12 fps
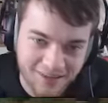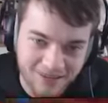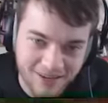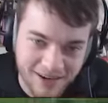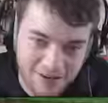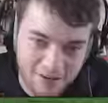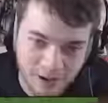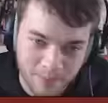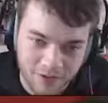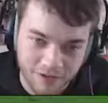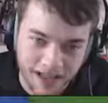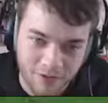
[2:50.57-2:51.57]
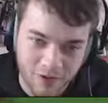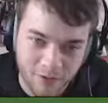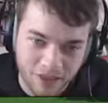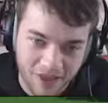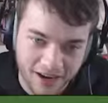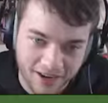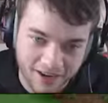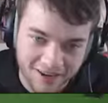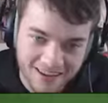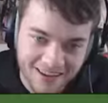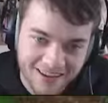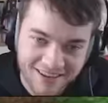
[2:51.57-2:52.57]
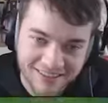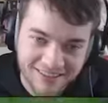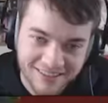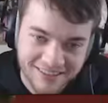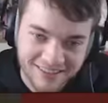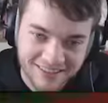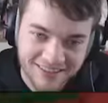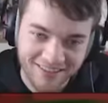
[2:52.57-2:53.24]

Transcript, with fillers: Ah, Why'd I, you drop the lava over there? I'm trying to grab it.